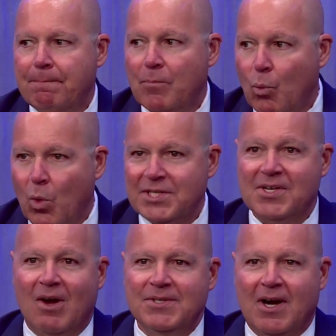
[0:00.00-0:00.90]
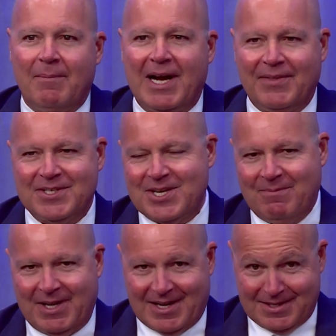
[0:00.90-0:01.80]
what goes on behind the
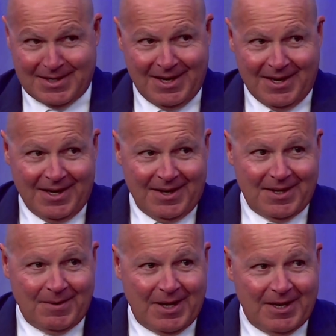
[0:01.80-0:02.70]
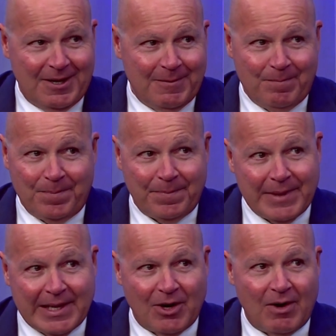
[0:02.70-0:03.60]
scene, because
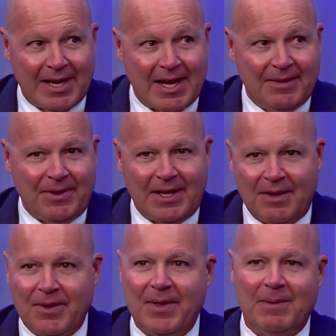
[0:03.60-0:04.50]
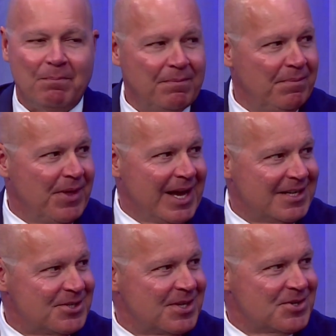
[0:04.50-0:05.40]
I think other than
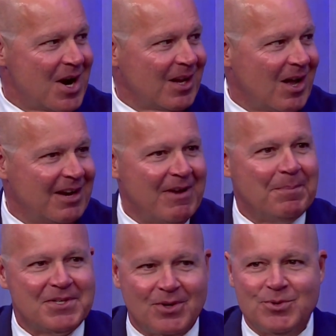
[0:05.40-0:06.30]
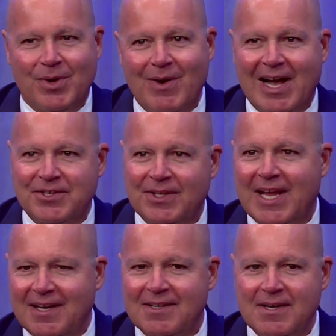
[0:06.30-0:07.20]
this, there's not a lot of episodes where you actually
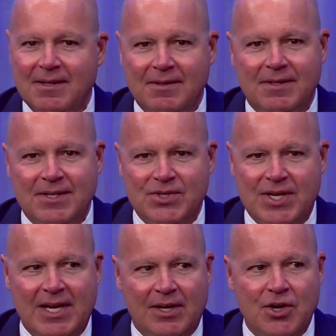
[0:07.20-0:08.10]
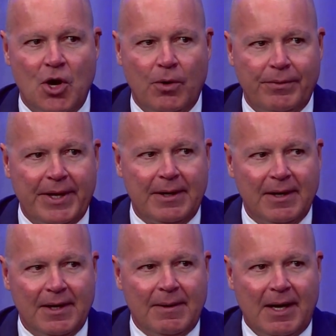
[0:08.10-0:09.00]
get to see and know that
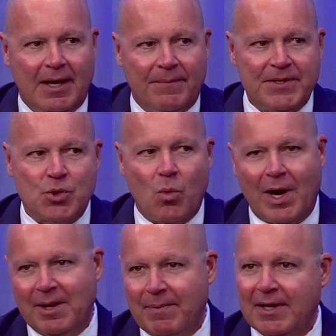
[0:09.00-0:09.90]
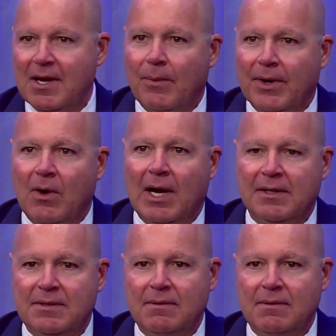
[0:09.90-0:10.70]
there's quite a bit going on